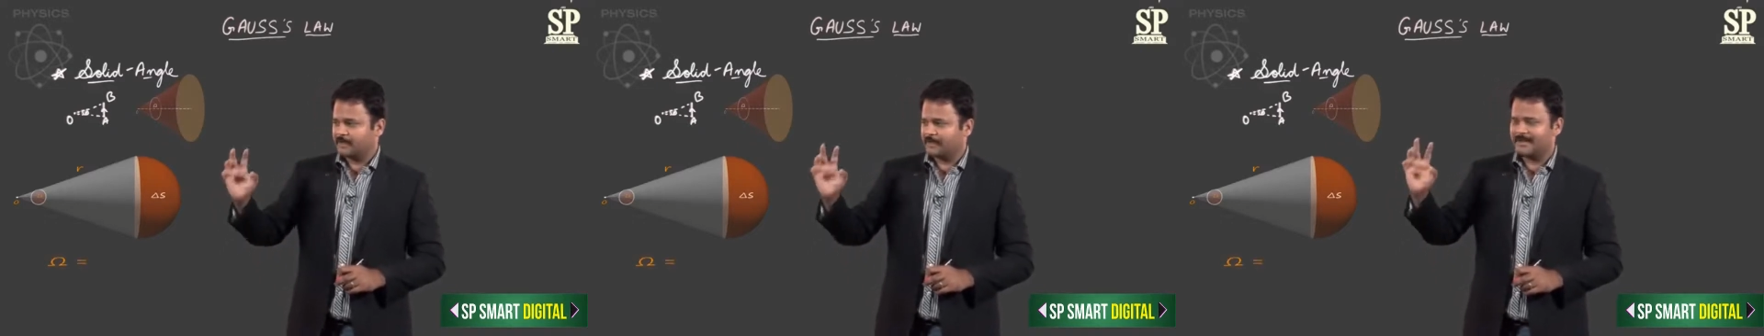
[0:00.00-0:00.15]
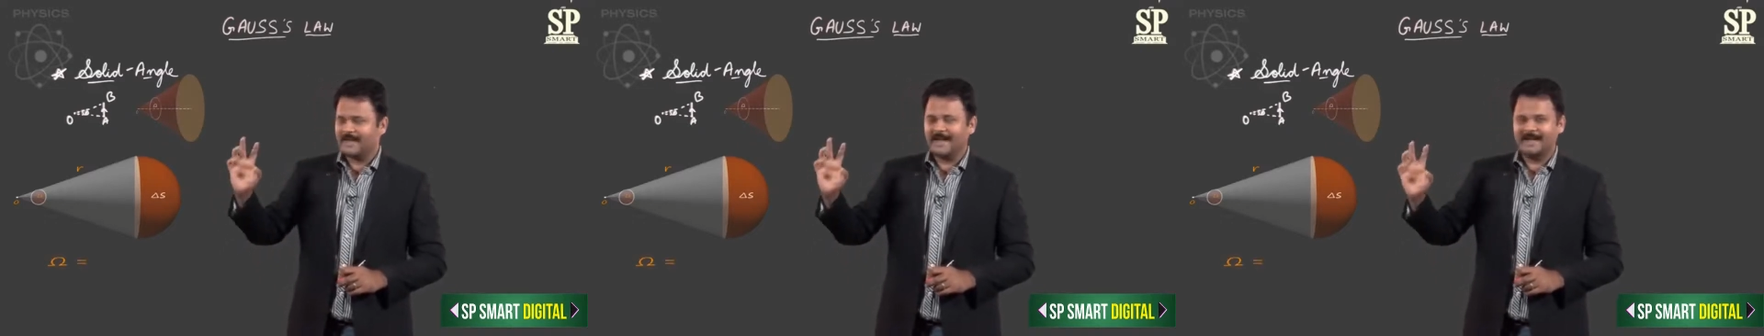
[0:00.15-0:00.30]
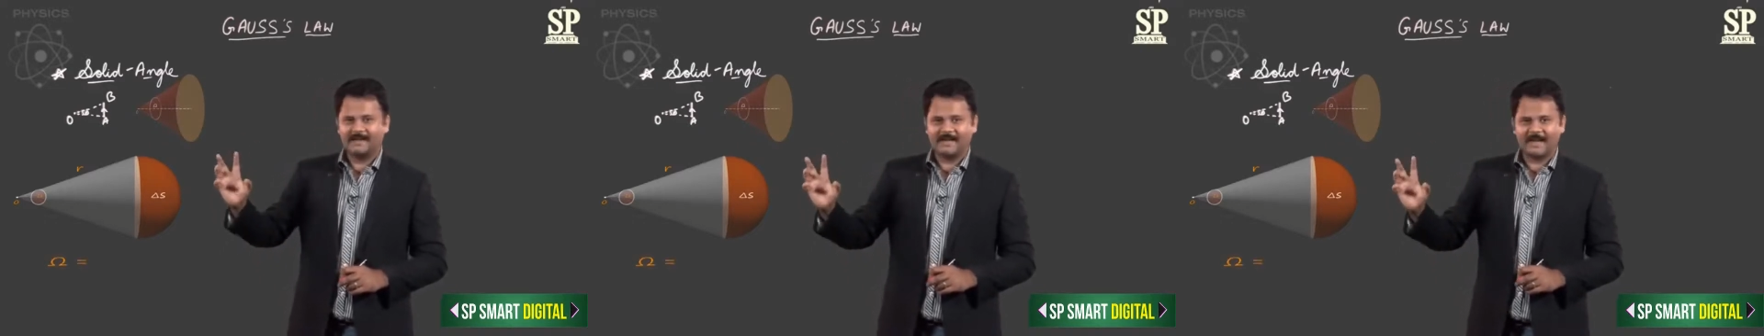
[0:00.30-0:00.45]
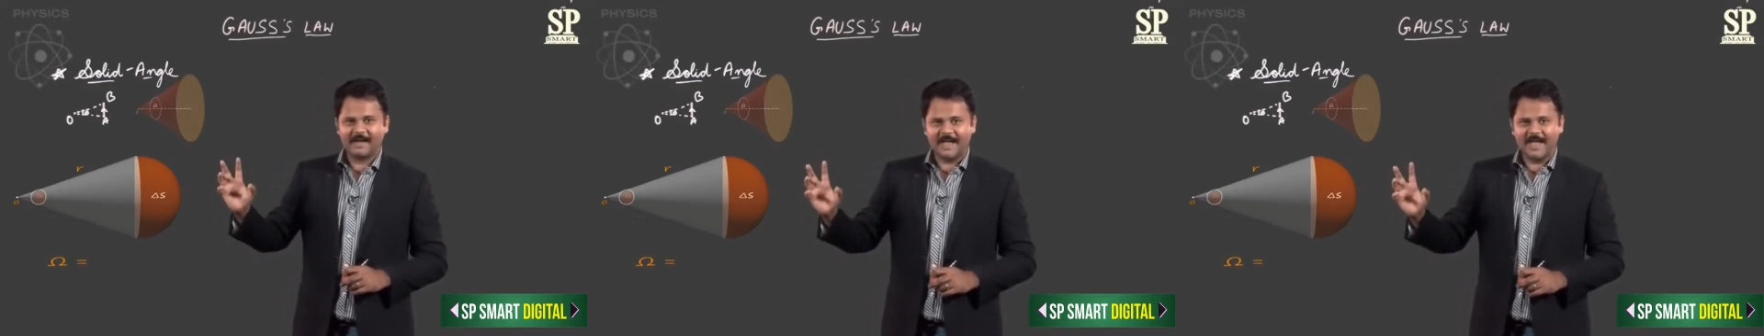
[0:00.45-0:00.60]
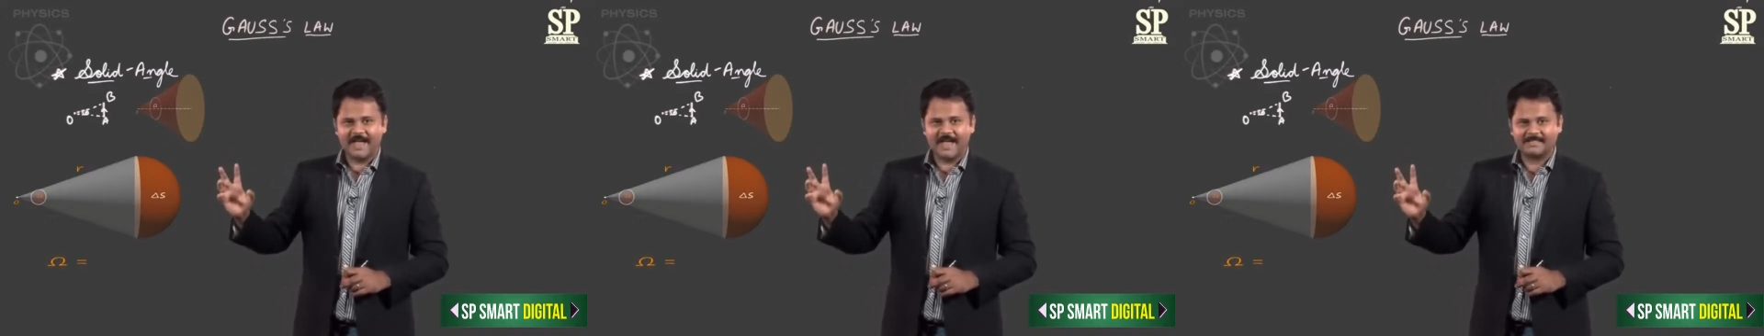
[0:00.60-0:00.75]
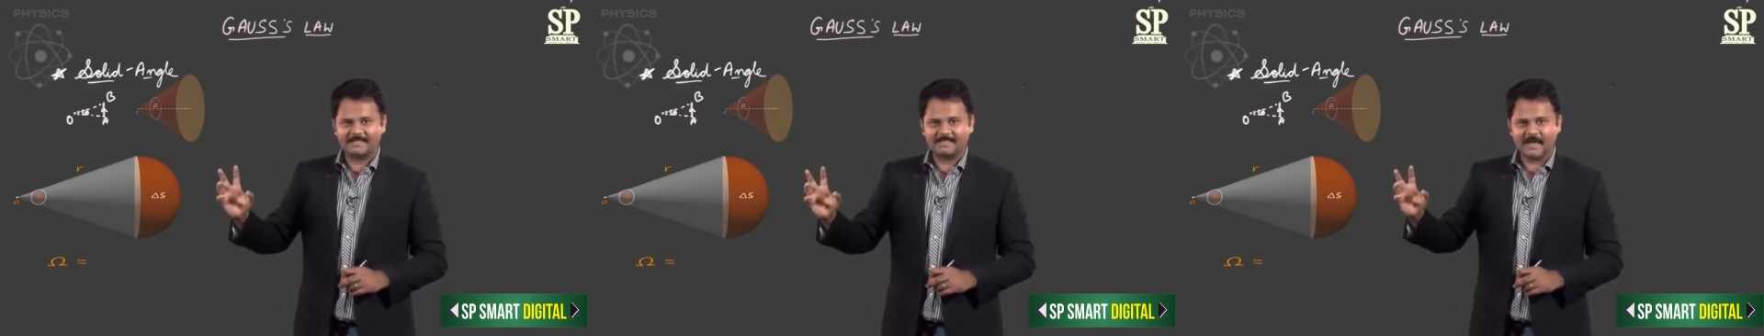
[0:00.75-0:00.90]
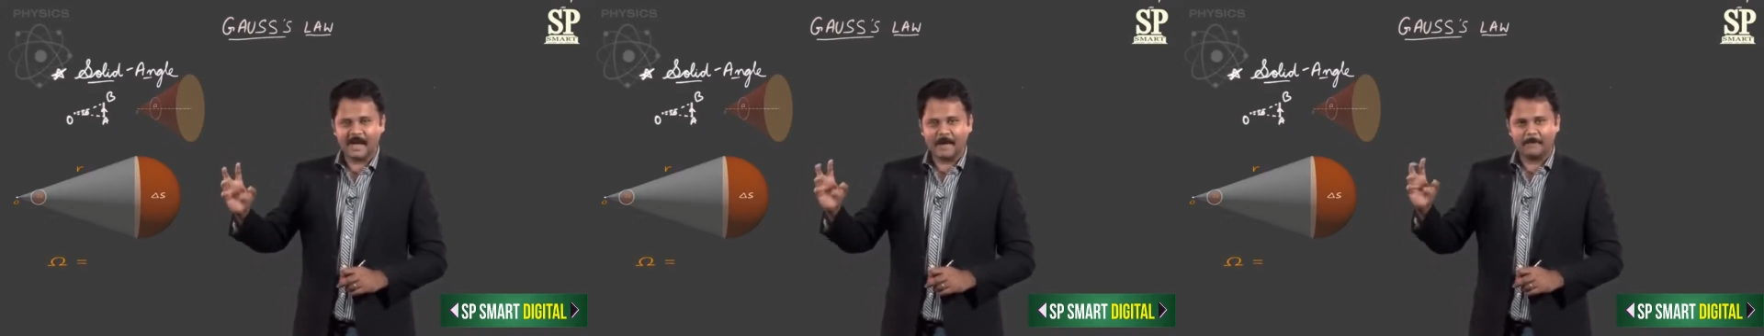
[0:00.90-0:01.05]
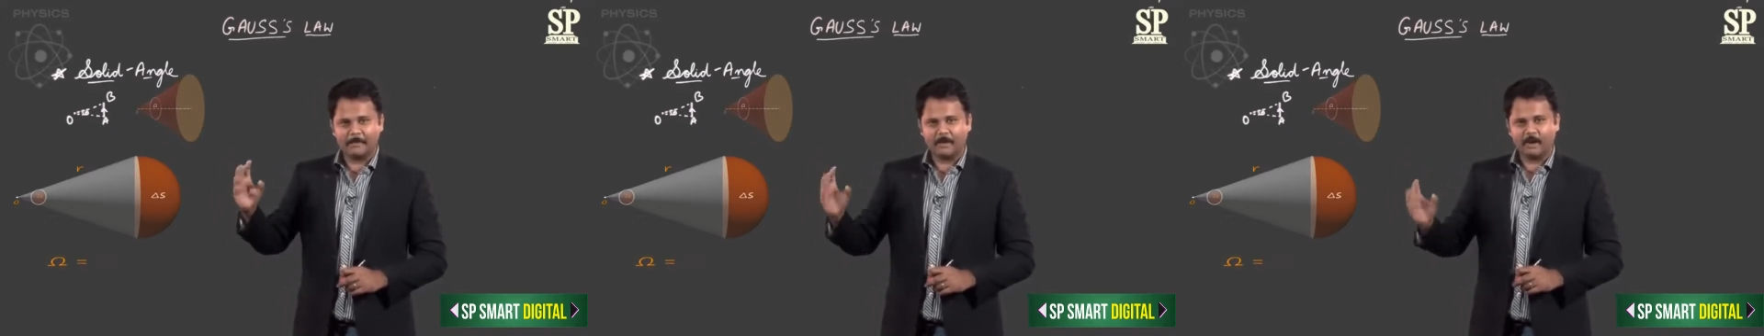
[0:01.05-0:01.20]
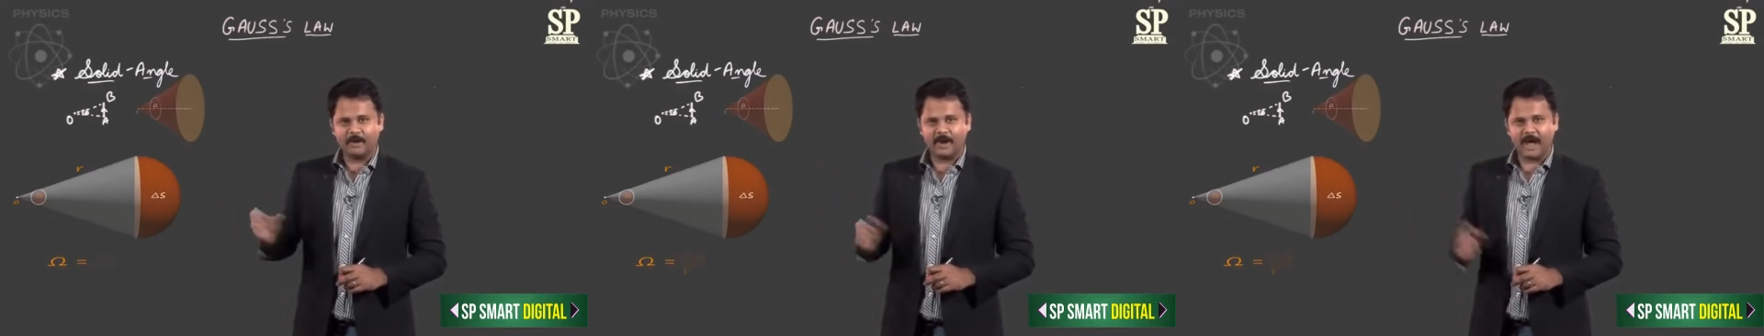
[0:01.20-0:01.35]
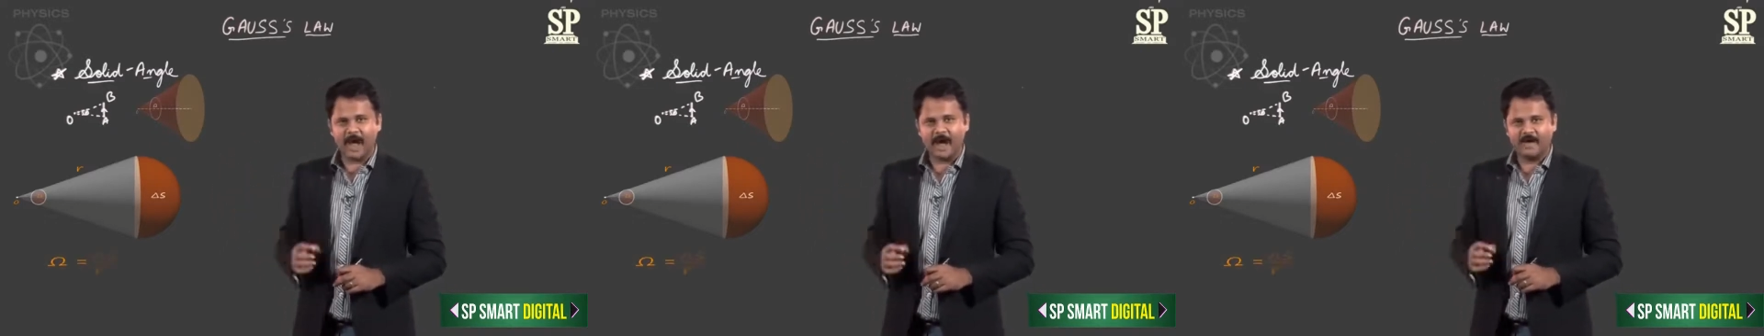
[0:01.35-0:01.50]
delta S
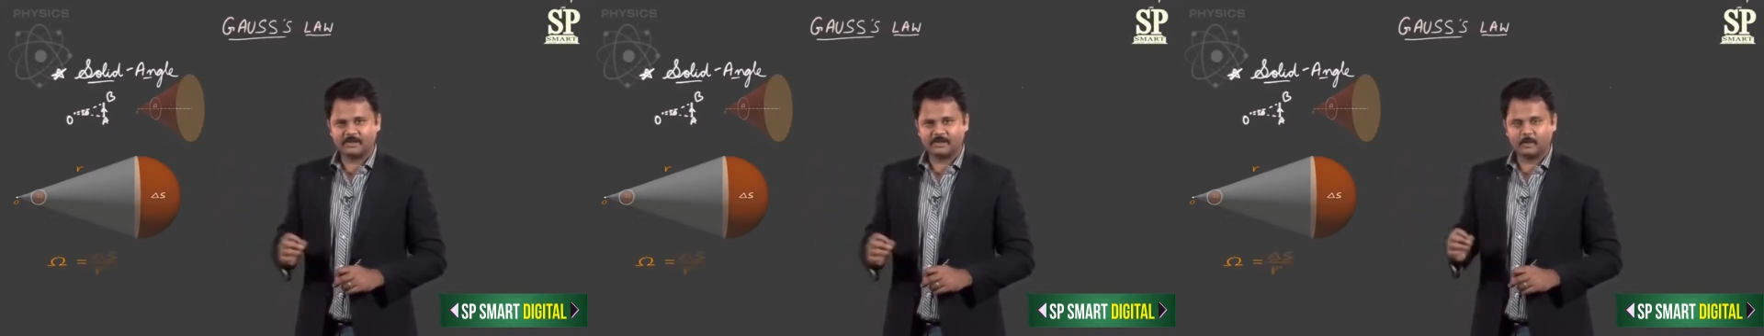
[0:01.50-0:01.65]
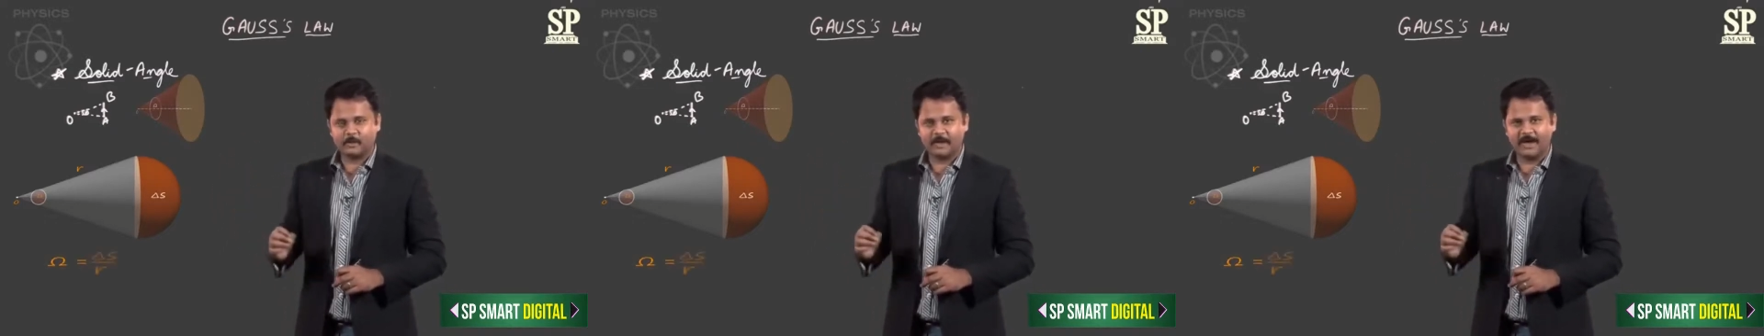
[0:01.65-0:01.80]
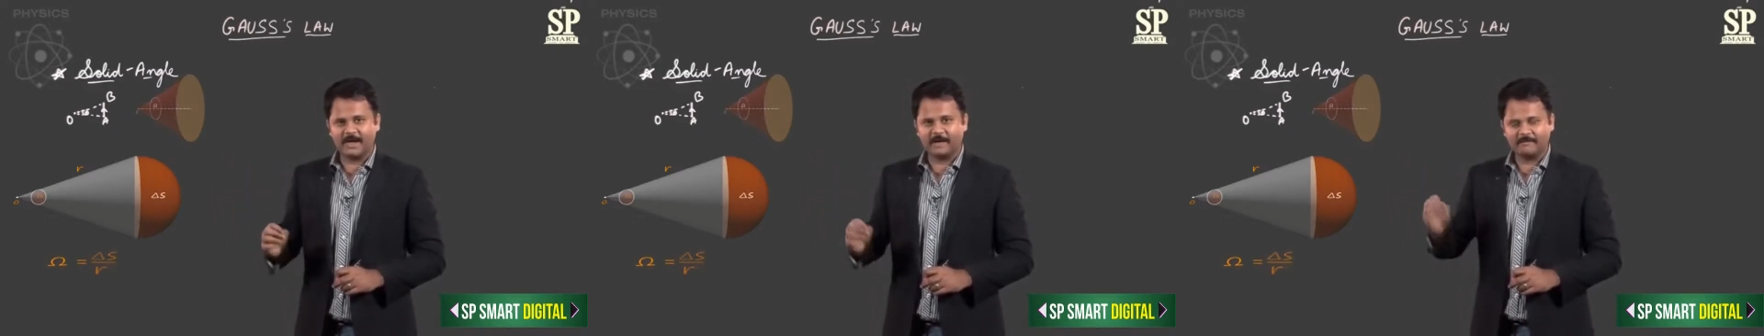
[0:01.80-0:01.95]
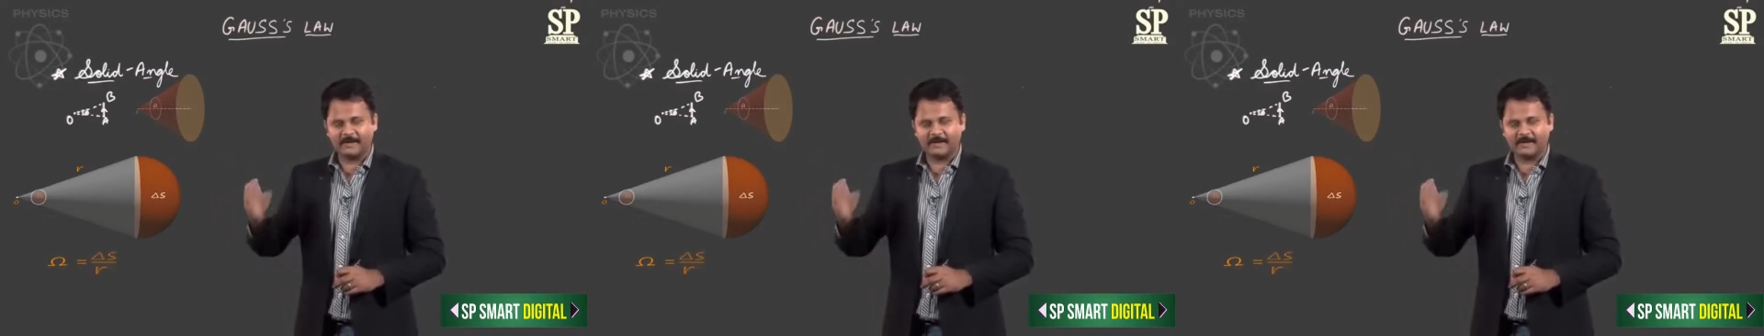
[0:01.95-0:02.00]
upon R square,